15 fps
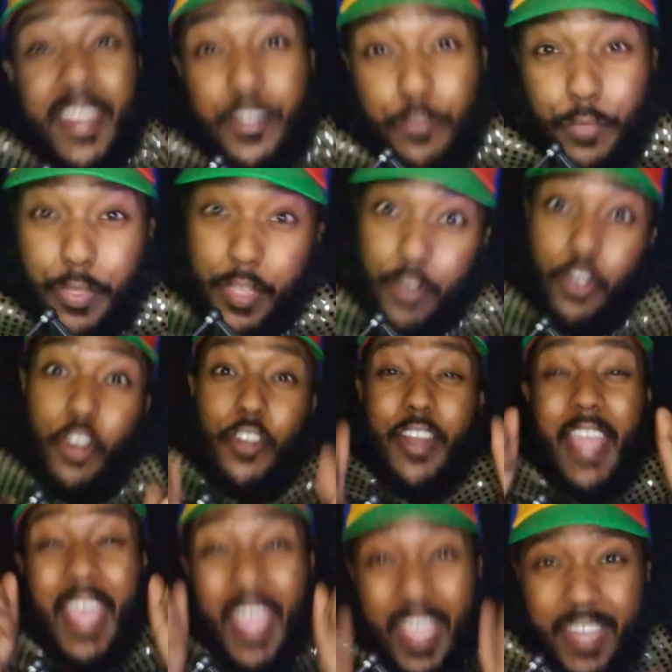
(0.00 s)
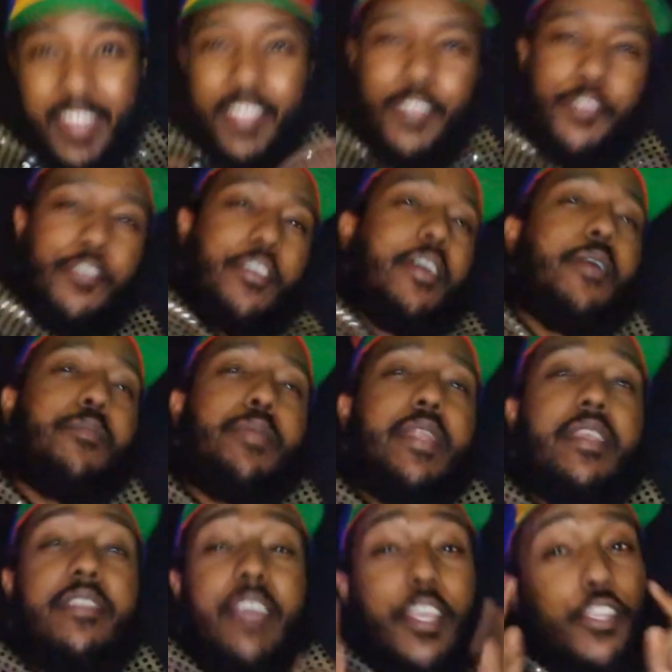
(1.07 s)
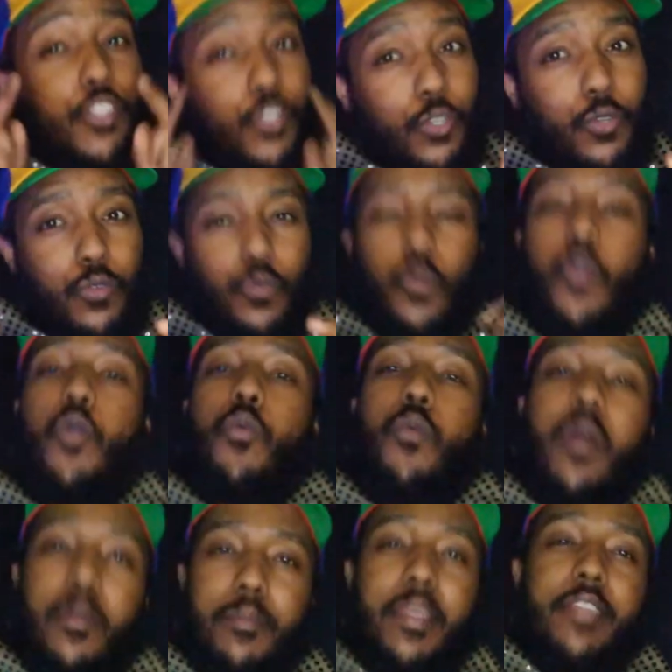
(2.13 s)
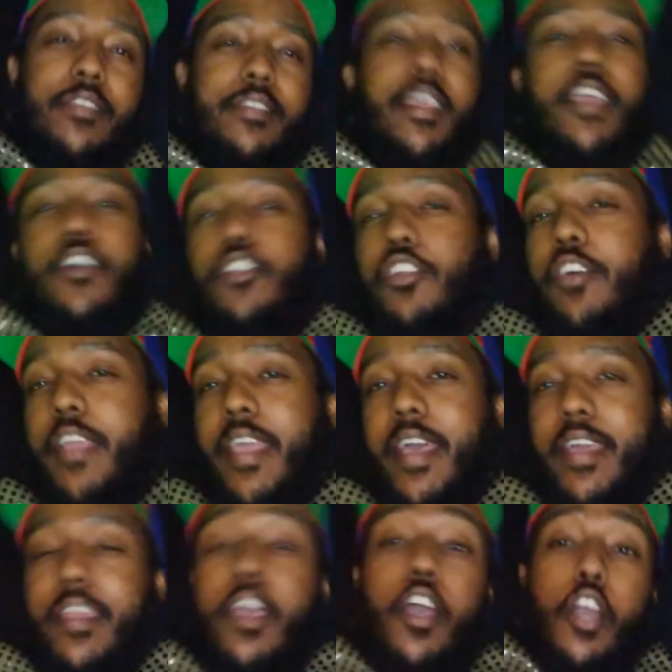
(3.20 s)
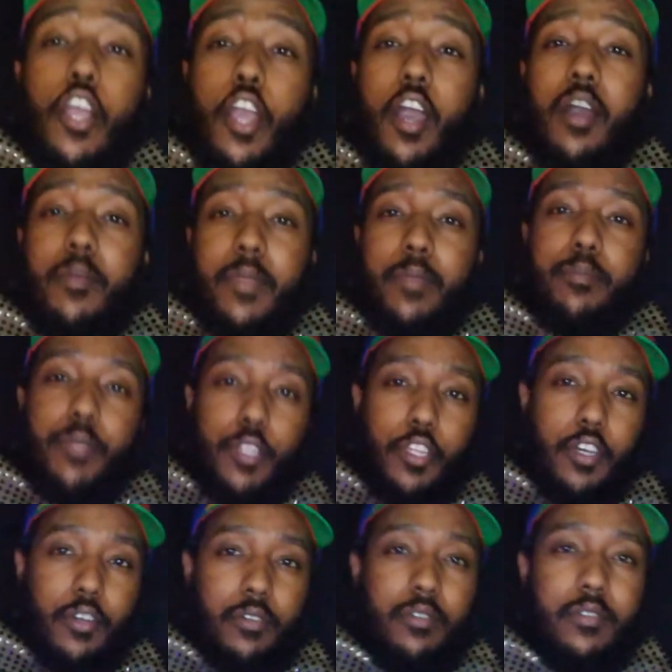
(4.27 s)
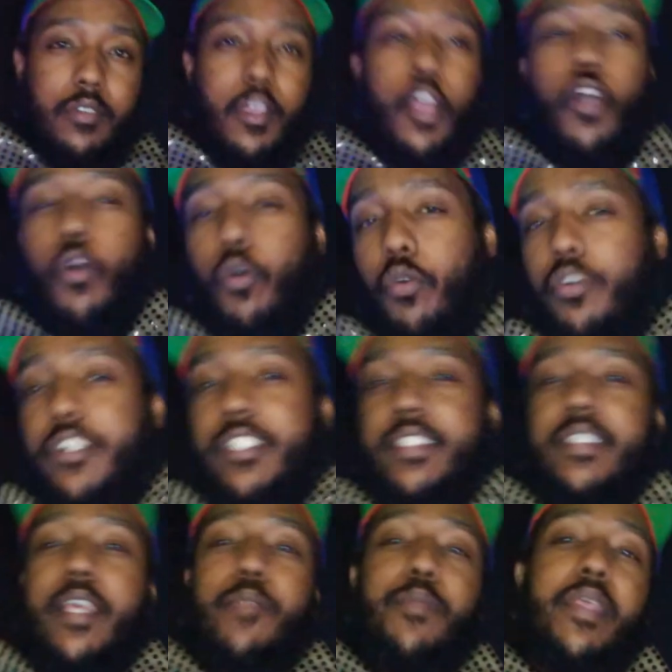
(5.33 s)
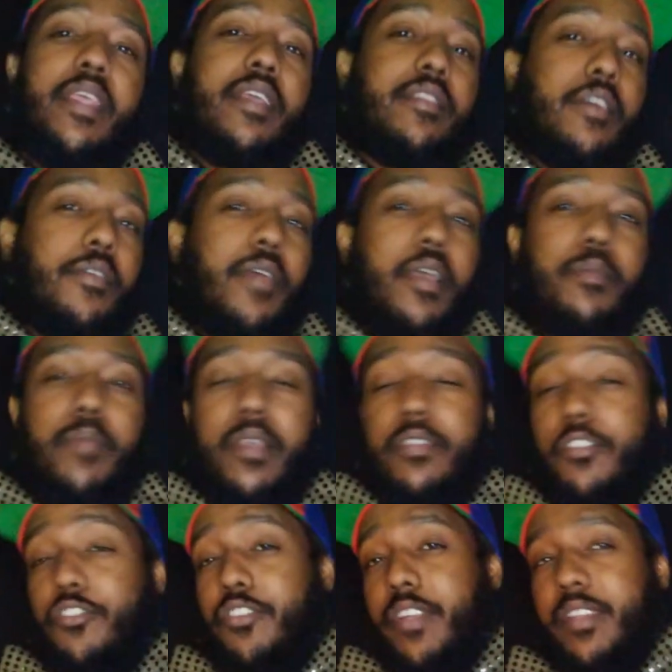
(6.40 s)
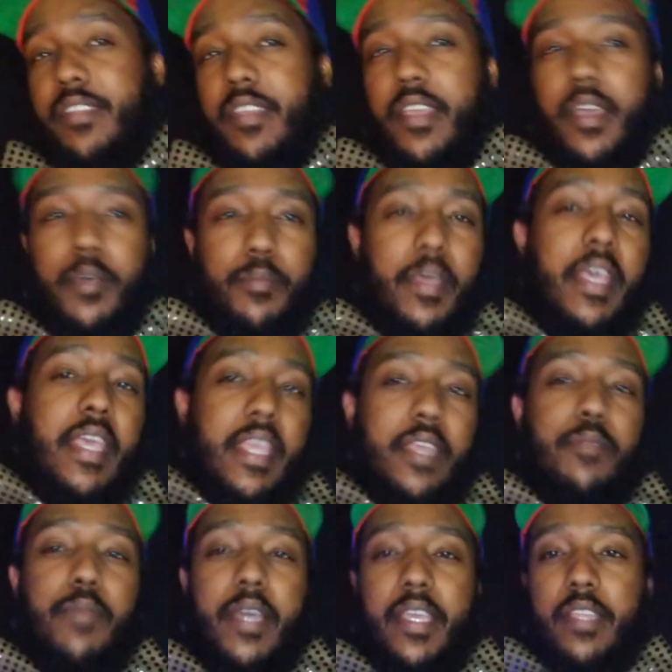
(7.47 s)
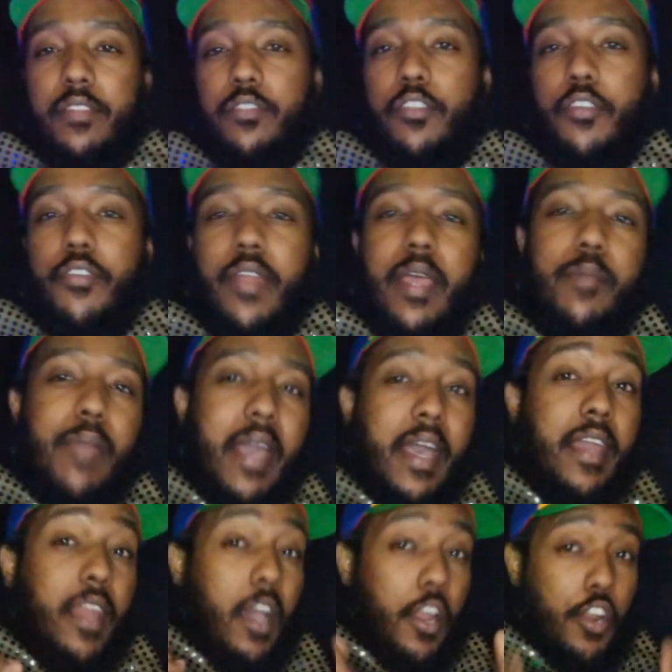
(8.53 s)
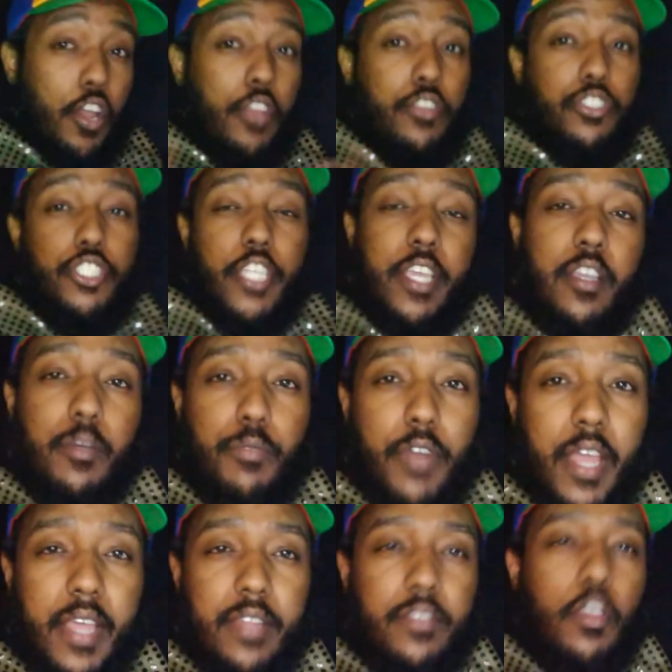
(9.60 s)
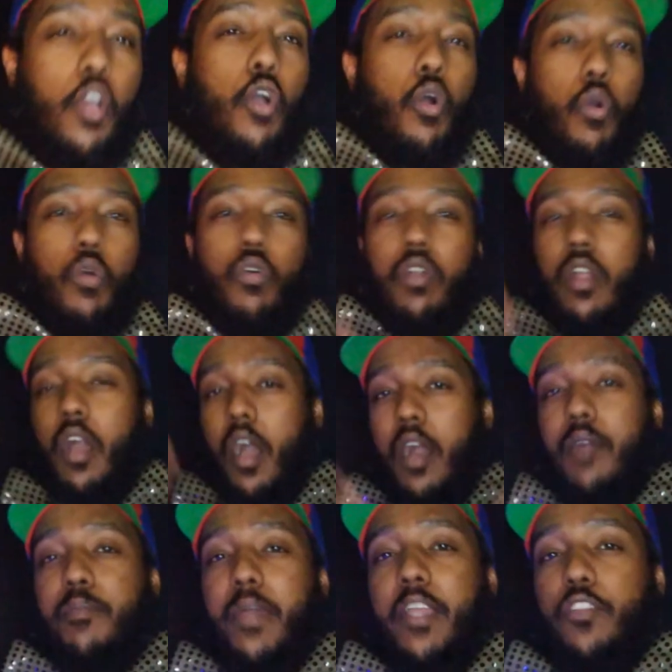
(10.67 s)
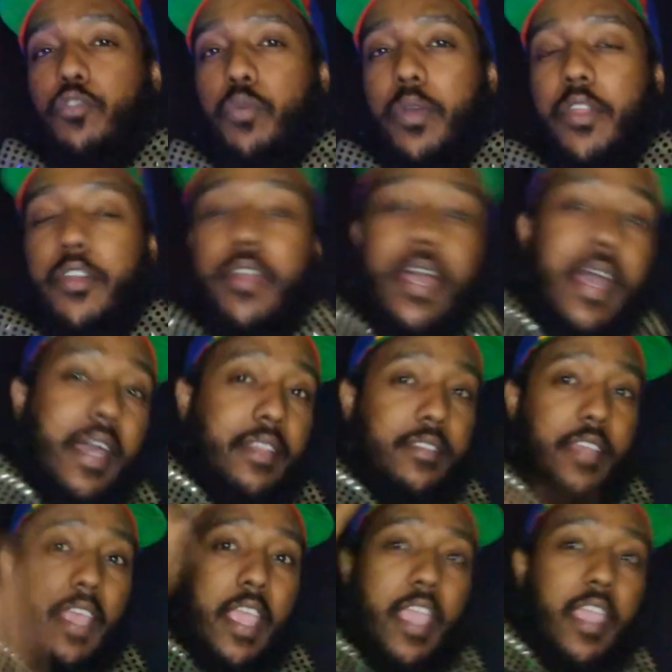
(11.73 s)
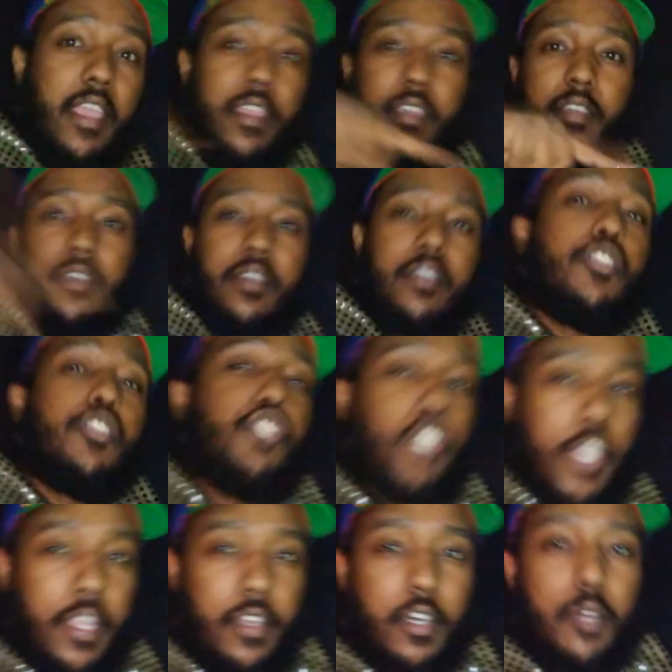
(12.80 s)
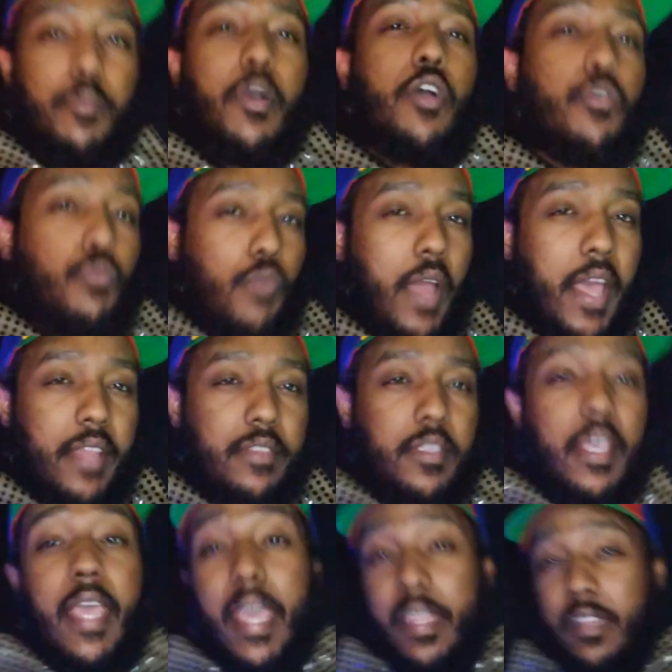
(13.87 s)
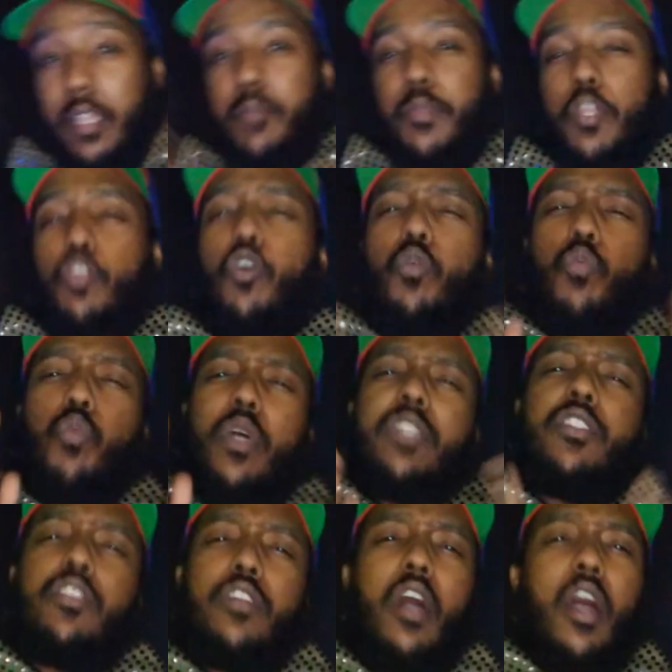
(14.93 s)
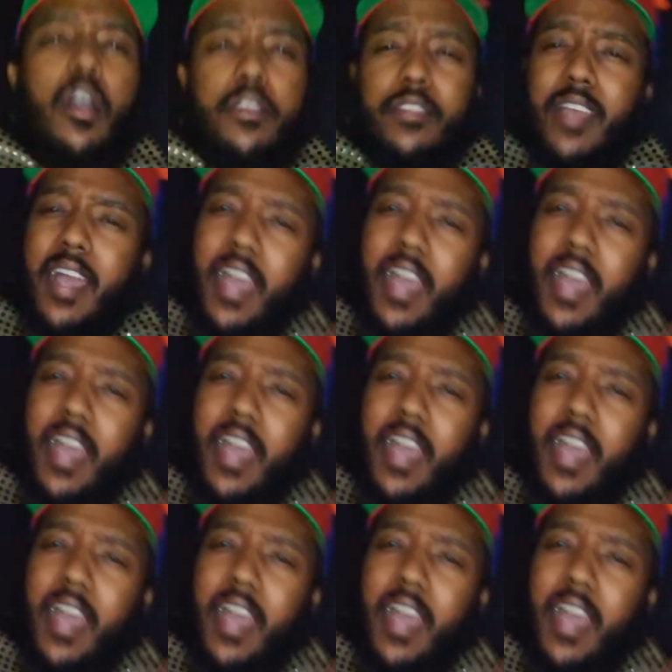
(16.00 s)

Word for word: And if there are any other companies that you want me to take a look at, comment below or send me a direct message or a DM in my Instagram at another Jacob Rant or on my Twitter at a Jacob Rant and let me know what stocks